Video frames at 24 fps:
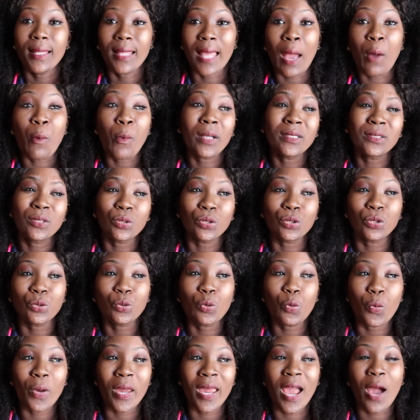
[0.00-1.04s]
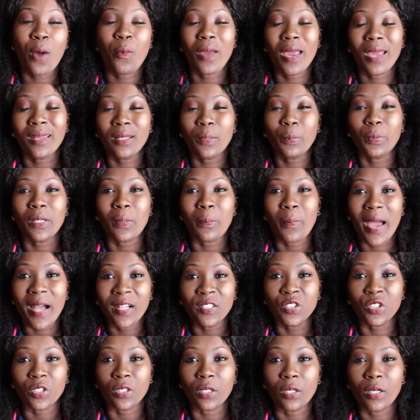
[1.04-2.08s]
And I went to a school where I would end up with a
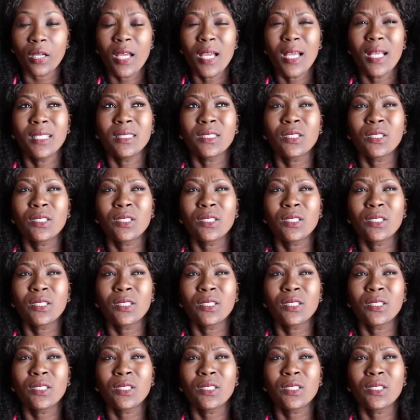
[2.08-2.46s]
bachelor.